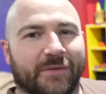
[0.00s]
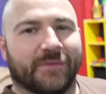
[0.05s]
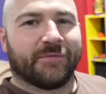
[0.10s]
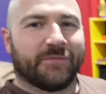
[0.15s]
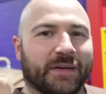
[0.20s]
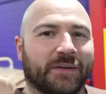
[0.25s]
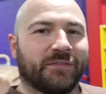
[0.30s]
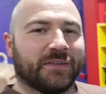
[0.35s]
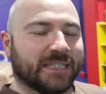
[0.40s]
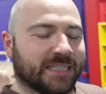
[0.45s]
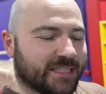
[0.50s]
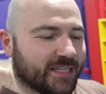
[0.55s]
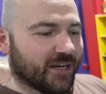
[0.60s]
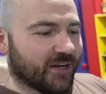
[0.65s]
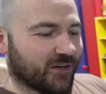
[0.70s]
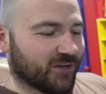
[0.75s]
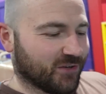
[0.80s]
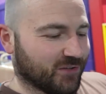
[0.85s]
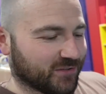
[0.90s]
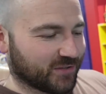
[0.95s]
50
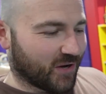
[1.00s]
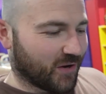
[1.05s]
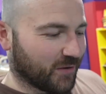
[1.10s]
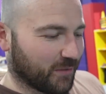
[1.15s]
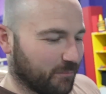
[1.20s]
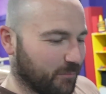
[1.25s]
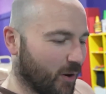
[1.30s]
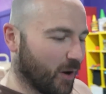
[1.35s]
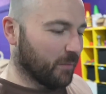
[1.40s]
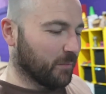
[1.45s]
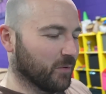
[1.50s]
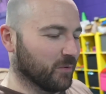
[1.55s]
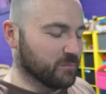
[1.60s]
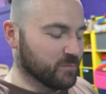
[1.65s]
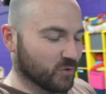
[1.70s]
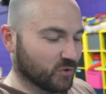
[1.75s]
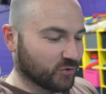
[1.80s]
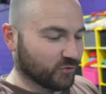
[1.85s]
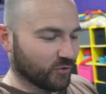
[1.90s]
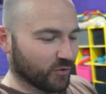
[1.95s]
circles on a pommel
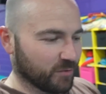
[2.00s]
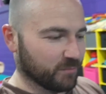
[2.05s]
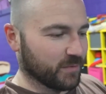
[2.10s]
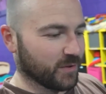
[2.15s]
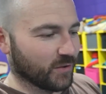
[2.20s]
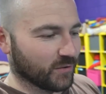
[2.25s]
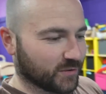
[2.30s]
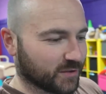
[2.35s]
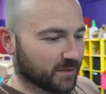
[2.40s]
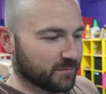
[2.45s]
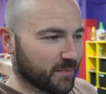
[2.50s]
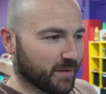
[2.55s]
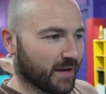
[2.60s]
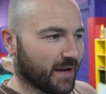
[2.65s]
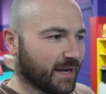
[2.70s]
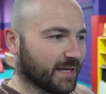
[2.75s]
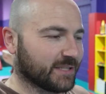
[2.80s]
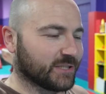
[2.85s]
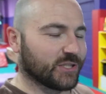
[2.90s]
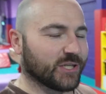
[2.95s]
mushroom used to be
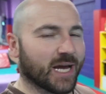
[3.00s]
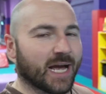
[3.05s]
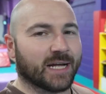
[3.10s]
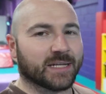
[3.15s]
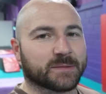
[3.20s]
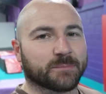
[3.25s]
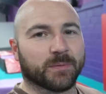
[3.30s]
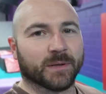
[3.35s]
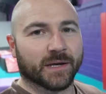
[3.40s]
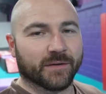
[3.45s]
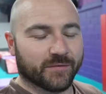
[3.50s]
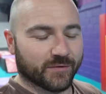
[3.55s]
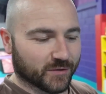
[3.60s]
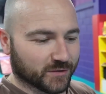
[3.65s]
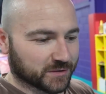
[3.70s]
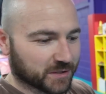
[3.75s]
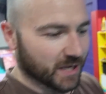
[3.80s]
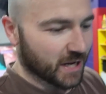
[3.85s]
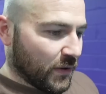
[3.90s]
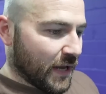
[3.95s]
child's play for
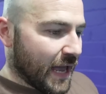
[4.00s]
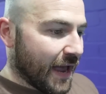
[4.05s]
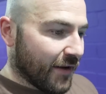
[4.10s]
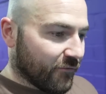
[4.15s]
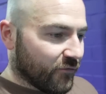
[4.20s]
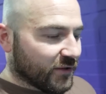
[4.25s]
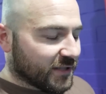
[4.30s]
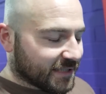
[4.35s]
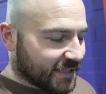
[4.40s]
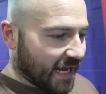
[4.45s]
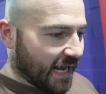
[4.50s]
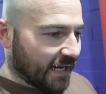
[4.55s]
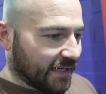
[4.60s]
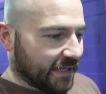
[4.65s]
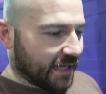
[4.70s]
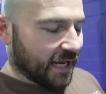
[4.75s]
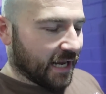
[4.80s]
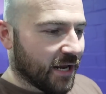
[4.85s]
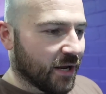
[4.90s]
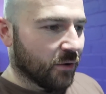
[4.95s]
us. Every
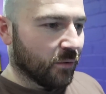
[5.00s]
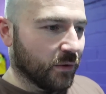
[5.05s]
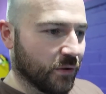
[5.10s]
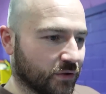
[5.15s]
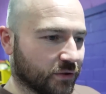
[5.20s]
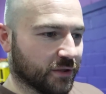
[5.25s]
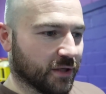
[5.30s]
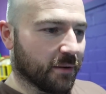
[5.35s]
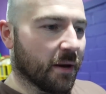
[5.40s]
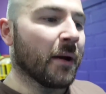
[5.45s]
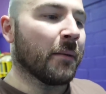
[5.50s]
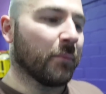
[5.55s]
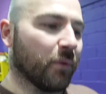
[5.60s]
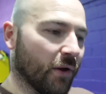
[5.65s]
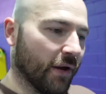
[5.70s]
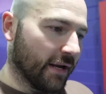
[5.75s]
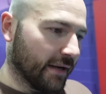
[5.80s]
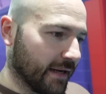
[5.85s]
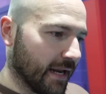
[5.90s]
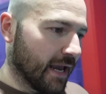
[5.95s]
Saturday we used to
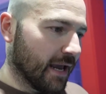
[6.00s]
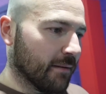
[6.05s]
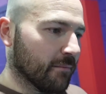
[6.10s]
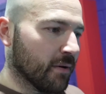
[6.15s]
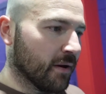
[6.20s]
play a game,